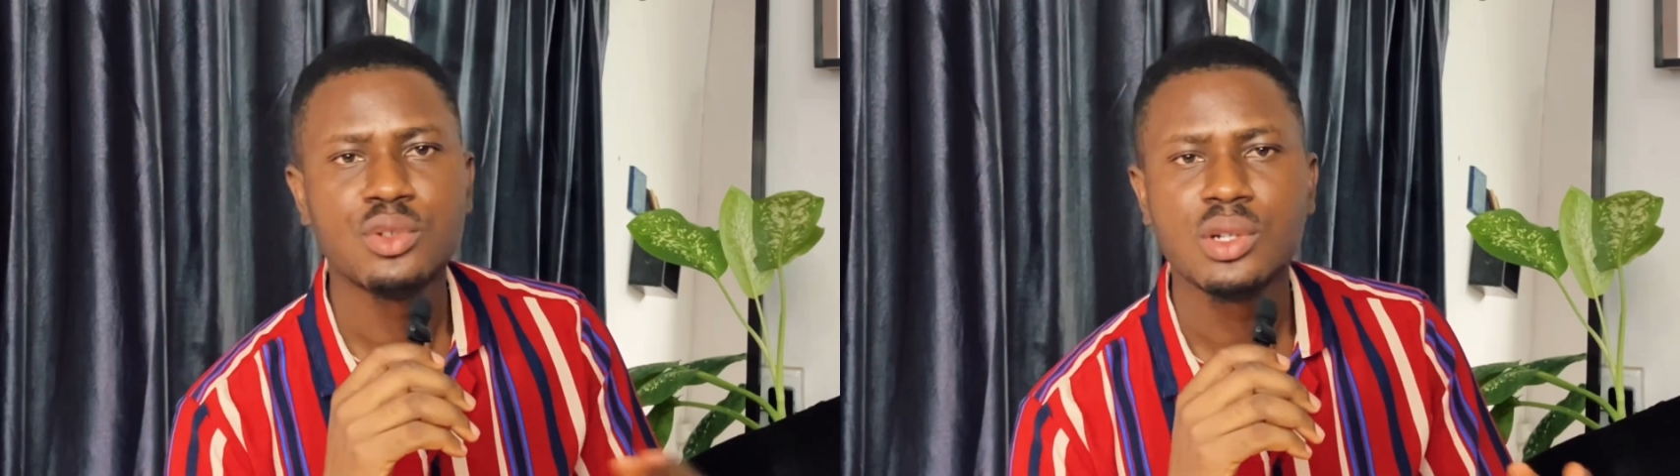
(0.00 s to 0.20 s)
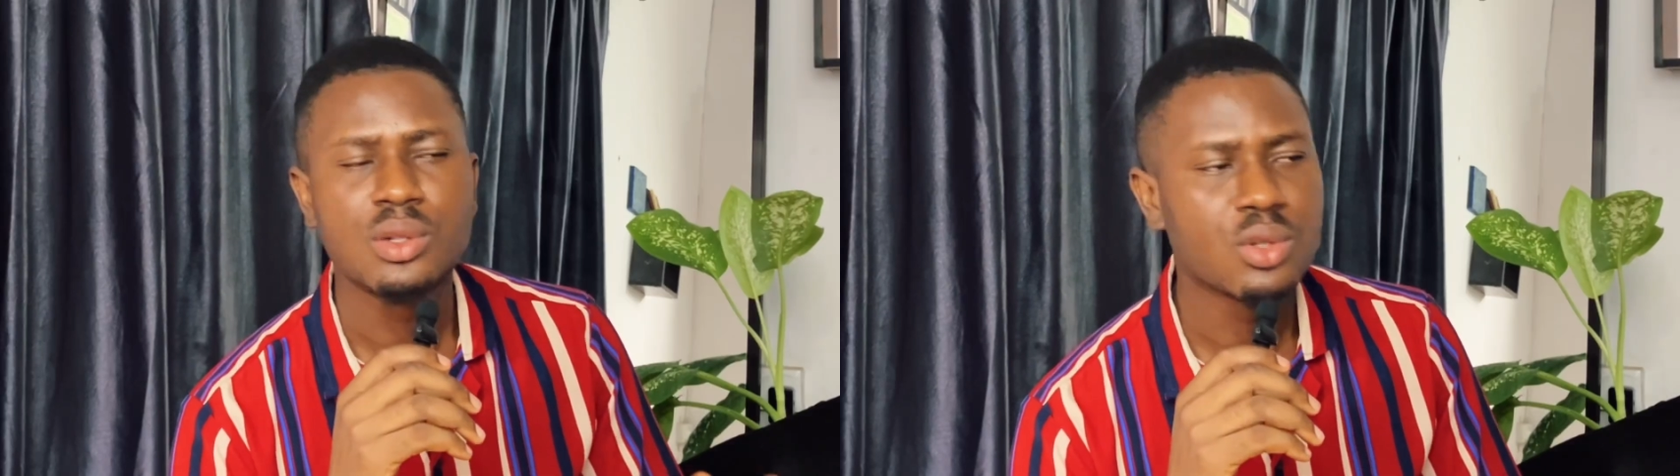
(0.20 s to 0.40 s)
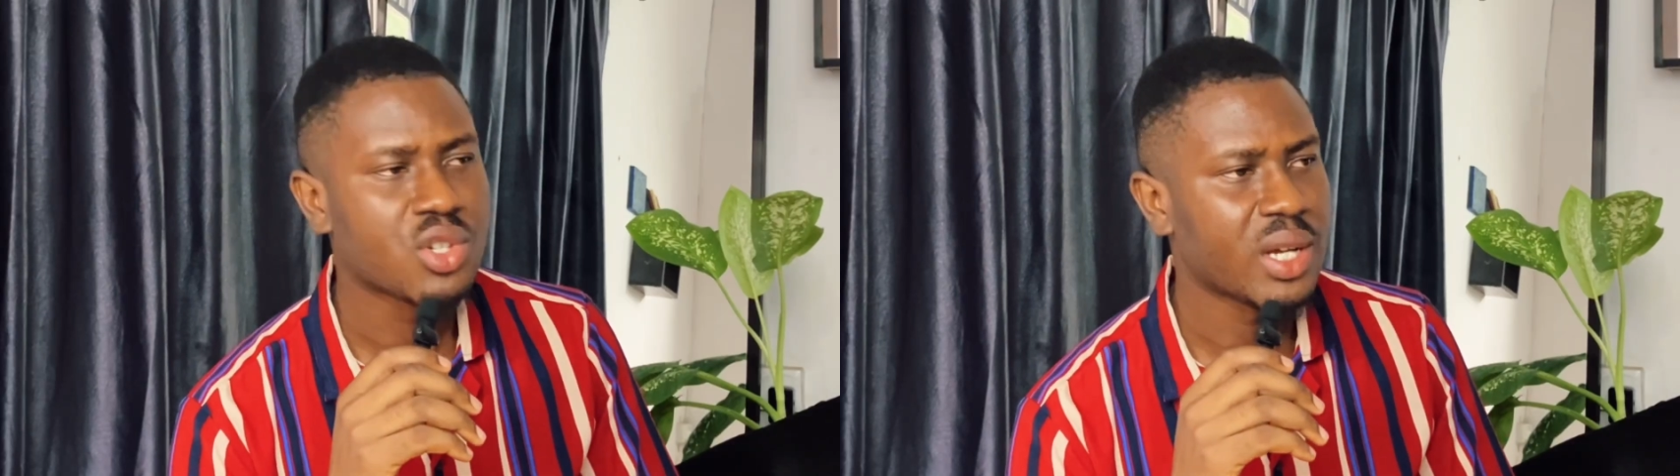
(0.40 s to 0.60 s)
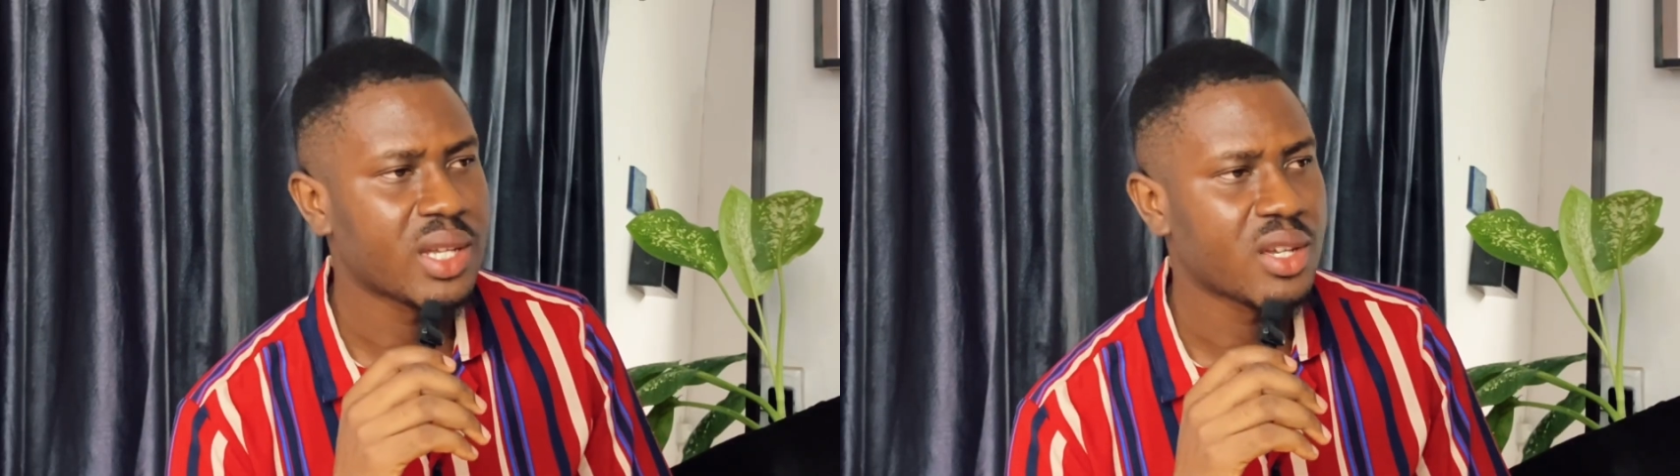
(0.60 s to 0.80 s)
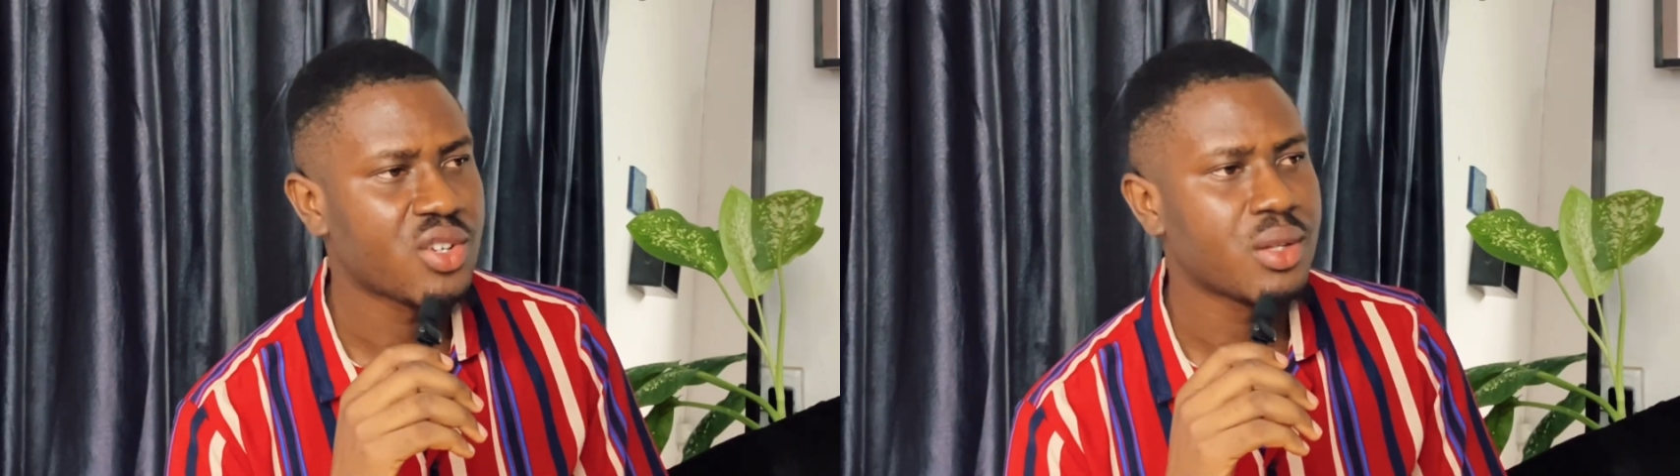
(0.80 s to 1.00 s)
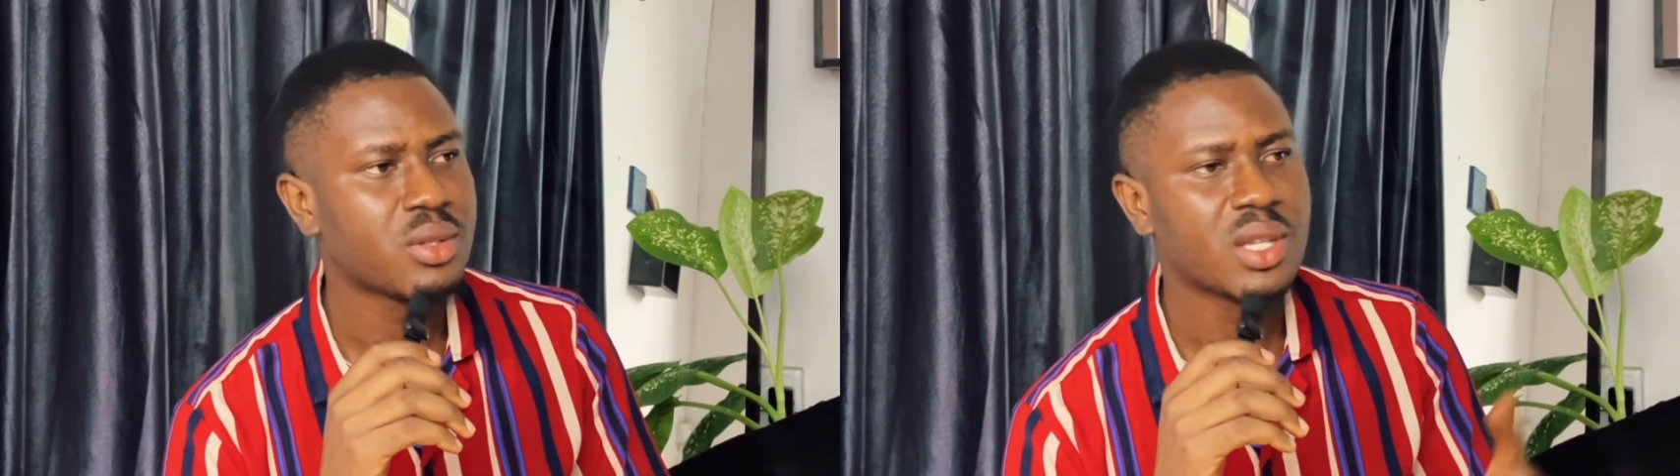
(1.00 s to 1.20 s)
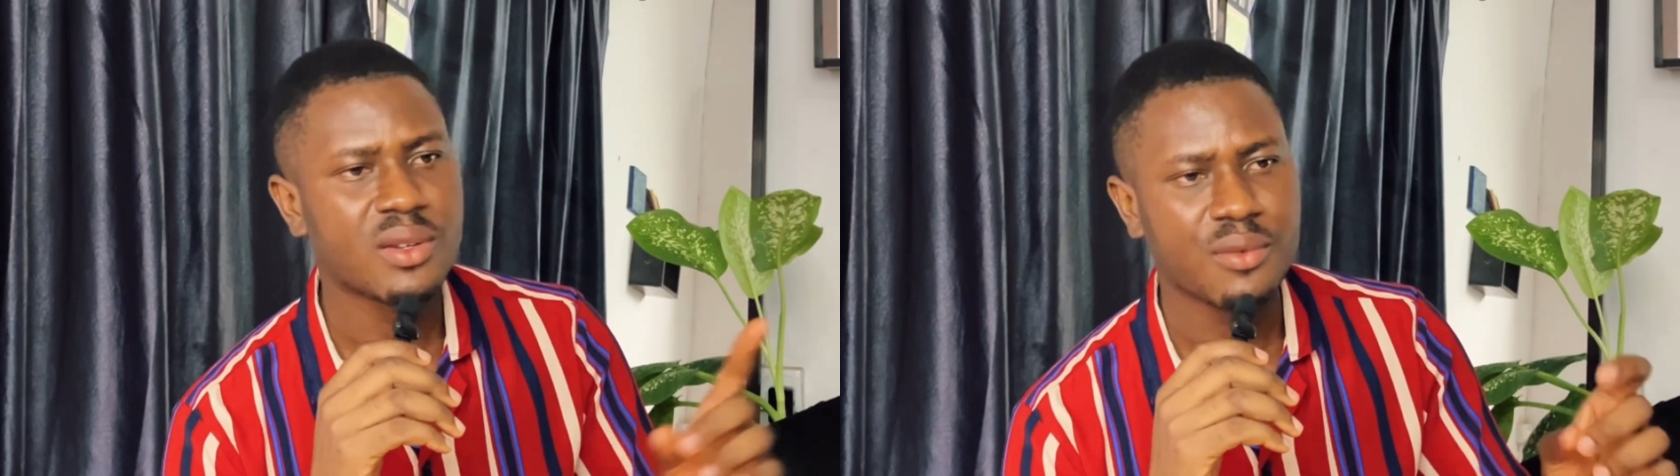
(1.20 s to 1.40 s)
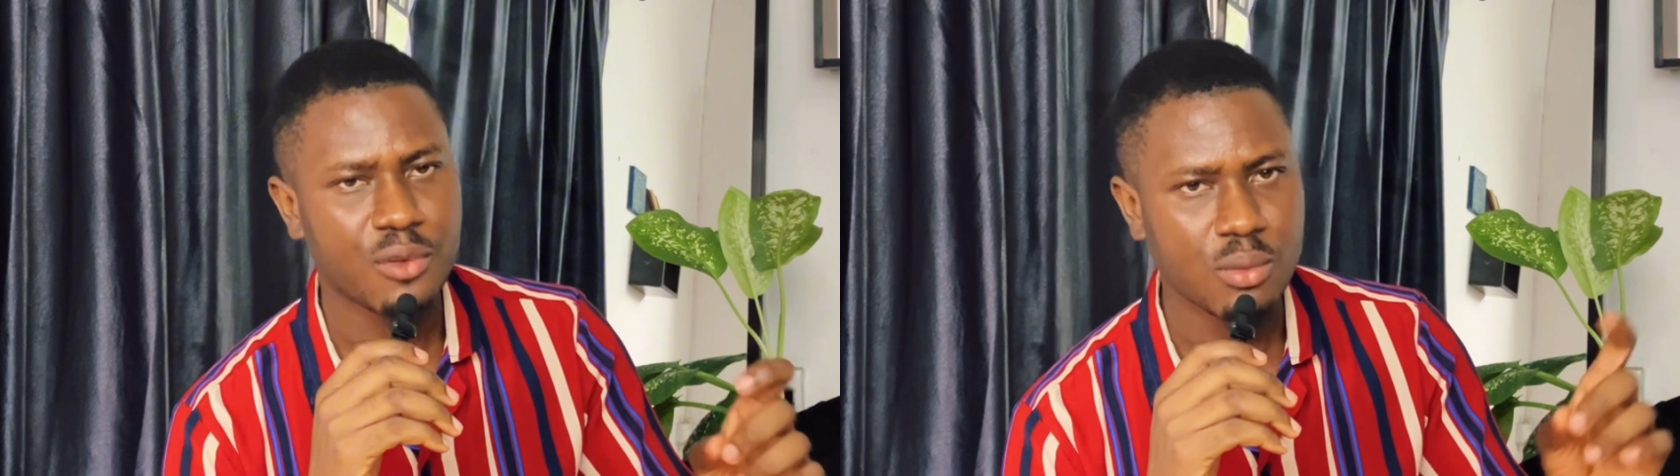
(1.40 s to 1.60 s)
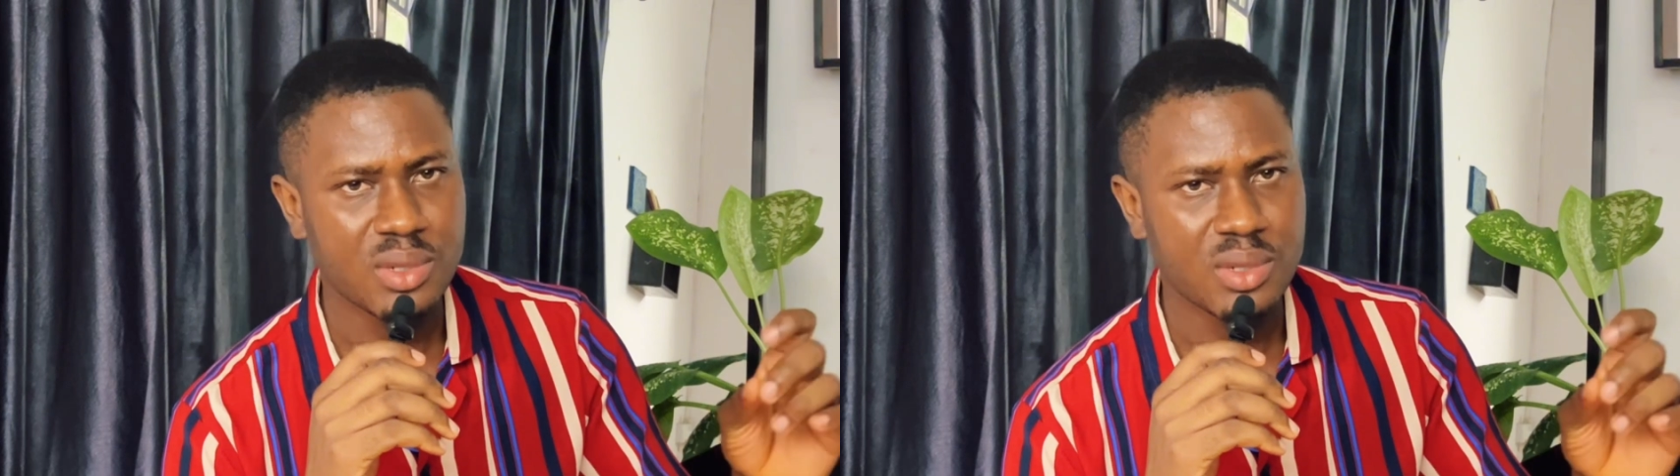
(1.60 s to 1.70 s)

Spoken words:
though it looks right, and you're trying to take from